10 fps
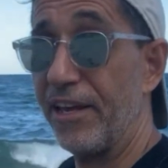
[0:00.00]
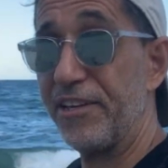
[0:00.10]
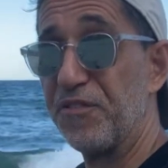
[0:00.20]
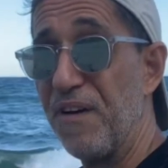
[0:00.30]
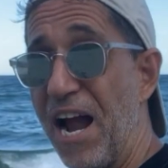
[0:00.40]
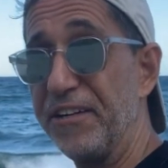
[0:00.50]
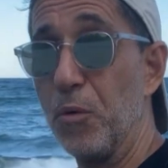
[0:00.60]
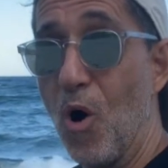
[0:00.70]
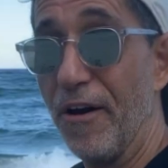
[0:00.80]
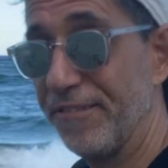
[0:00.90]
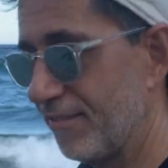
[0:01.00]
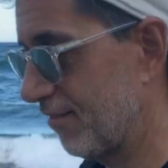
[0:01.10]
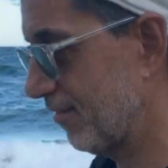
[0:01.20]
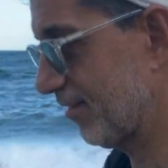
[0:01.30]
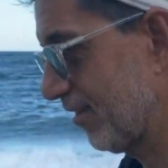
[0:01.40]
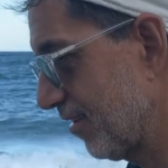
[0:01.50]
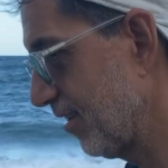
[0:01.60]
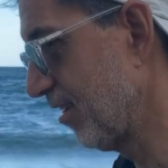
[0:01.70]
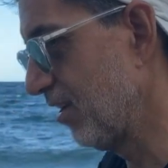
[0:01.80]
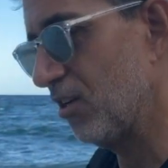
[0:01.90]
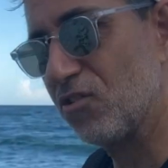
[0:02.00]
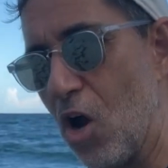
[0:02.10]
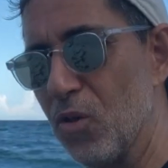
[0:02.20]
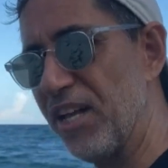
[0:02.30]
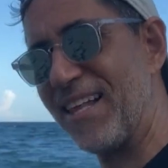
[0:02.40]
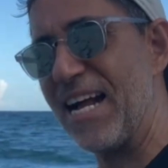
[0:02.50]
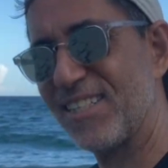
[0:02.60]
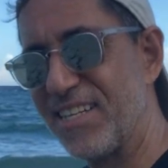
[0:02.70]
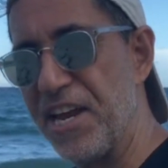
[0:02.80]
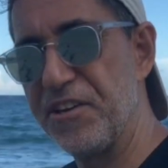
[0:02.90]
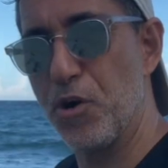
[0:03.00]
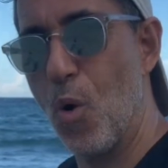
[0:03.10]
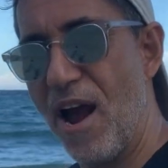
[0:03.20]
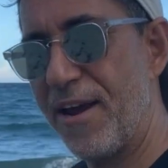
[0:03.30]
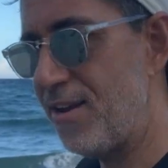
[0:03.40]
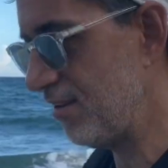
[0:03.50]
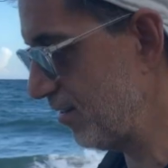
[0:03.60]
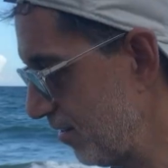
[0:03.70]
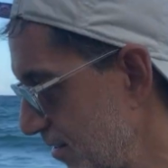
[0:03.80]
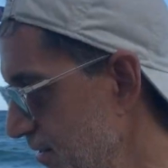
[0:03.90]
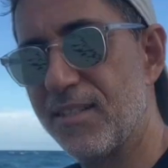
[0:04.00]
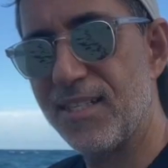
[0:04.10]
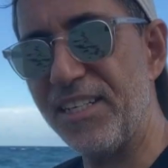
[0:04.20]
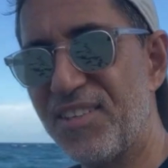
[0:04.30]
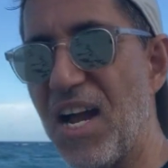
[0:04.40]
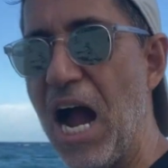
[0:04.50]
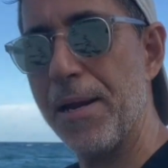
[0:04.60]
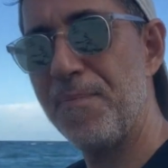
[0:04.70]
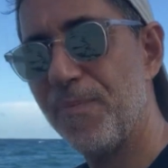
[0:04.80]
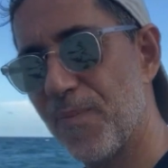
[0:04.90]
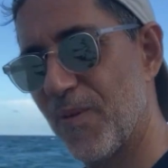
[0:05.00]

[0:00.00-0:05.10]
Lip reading: is finding one. Don't let that stand in your way. This time,